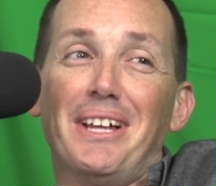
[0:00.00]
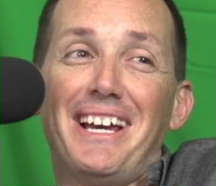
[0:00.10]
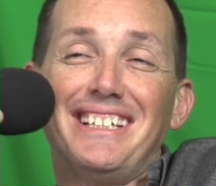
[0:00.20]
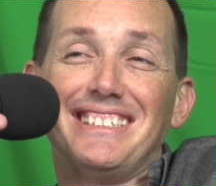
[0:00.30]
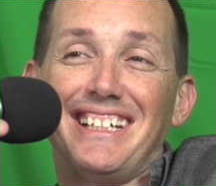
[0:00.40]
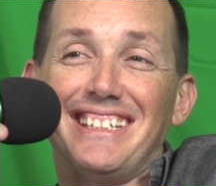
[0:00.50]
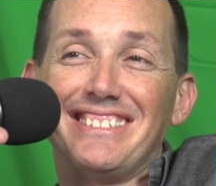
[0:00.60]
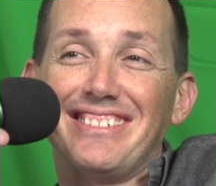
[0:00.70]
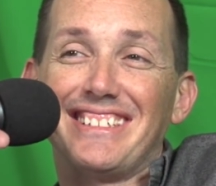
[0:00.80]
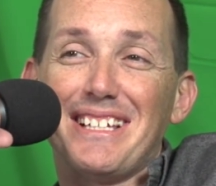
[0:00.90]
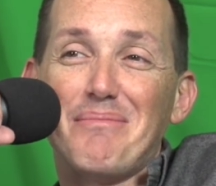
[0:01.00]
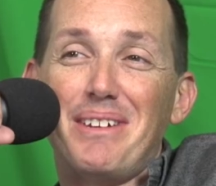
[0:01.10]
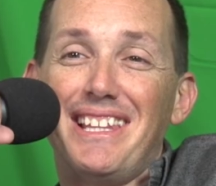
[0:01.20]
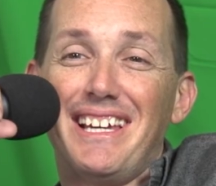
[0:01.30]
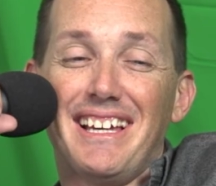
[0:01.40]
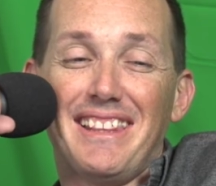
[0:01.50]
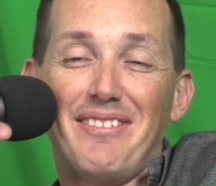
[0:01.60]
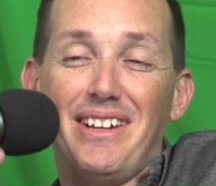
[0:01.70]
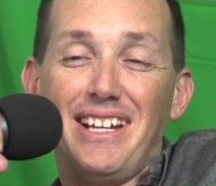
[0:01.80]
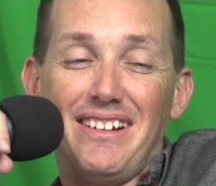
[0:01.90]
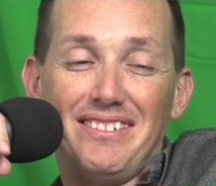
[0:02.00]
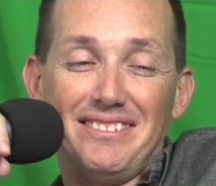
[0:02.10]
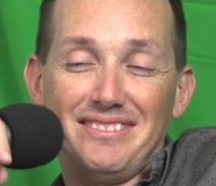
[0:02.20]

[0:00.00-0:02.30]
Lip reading: blazing is what's going to be the video.